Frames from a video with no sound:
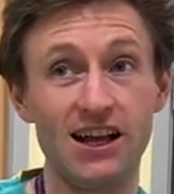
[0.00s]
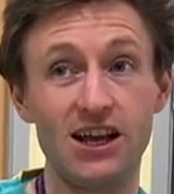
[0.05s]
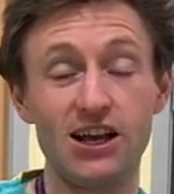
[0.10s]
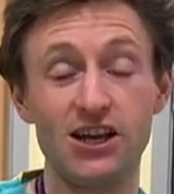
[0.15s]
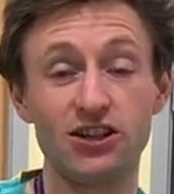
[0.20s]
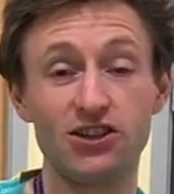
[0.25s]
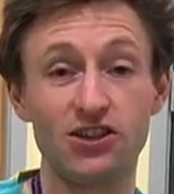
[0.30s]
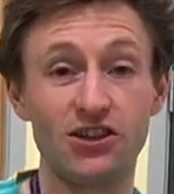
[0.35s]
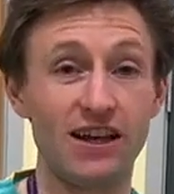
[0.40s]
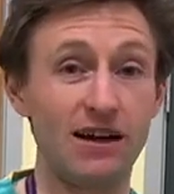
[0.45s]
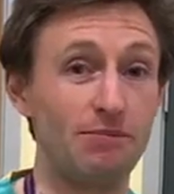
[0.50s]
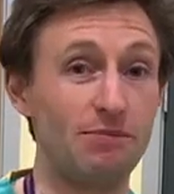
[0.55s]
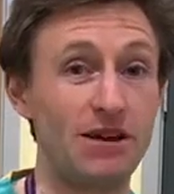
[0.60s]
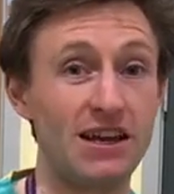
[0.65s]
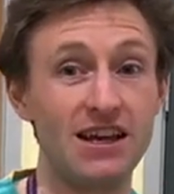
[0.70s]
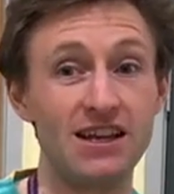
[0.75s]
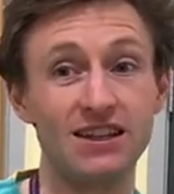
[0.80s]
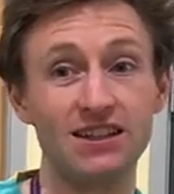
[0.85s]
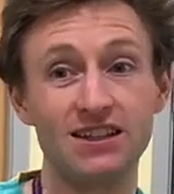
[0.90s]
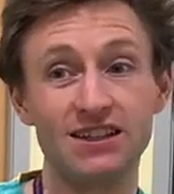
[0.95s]
So that
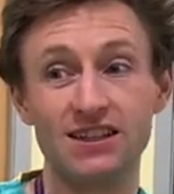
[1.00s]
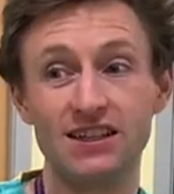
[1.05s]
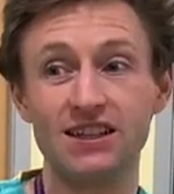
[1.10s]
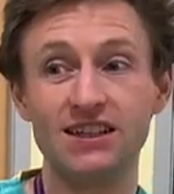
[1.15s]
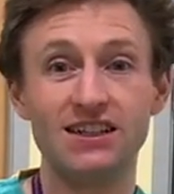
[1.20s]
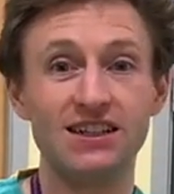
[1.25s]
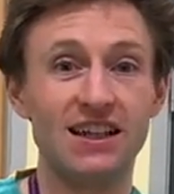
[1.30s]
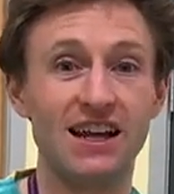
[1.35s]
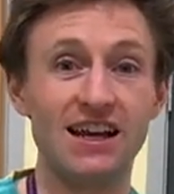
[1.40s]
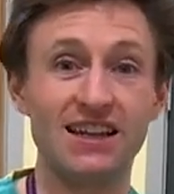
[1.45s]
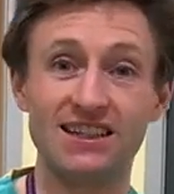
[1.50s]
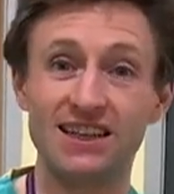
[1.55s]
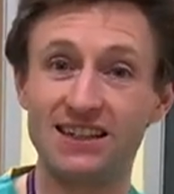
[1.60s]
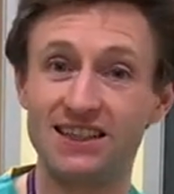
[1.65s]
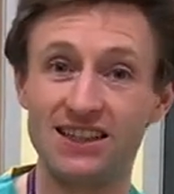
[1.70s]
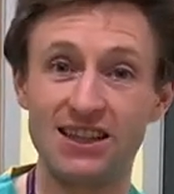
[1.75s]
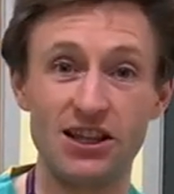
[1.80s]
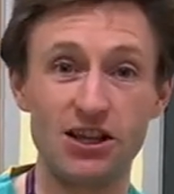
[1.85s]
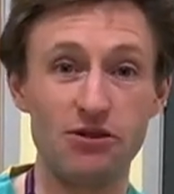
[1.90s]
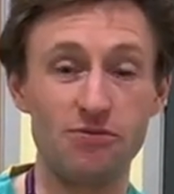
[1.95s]
means
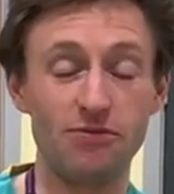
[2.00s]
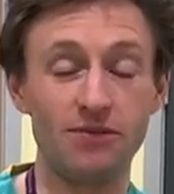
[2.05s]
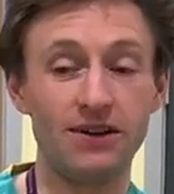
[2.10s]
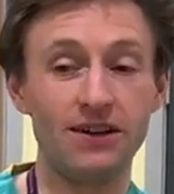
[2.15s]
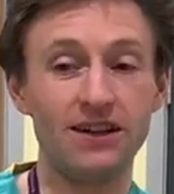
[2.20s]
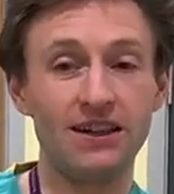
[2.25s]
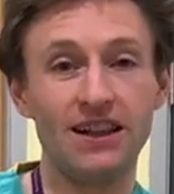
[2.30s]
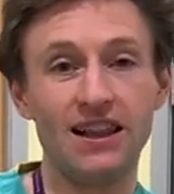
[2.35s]
assessing them,